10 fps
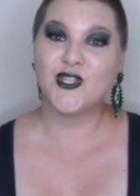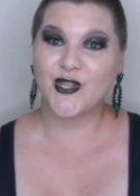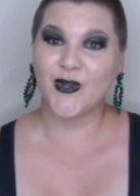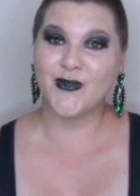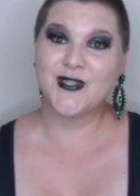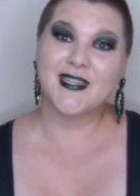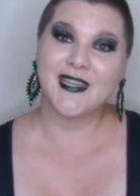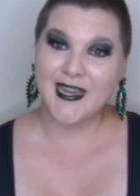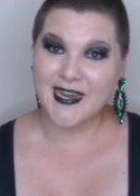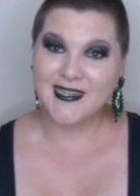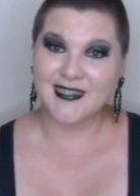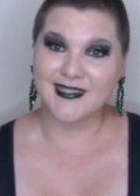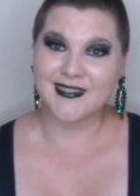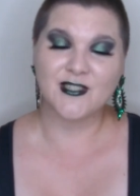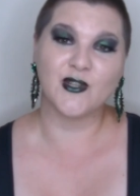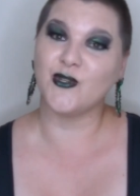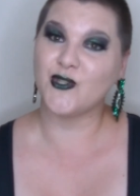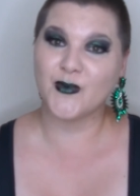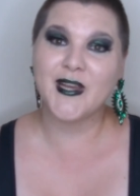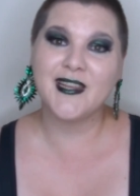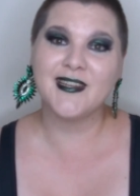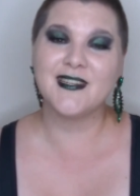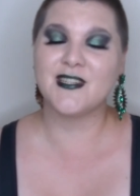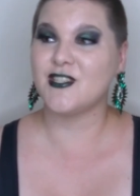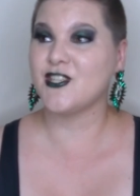don't eat it, don't drink it,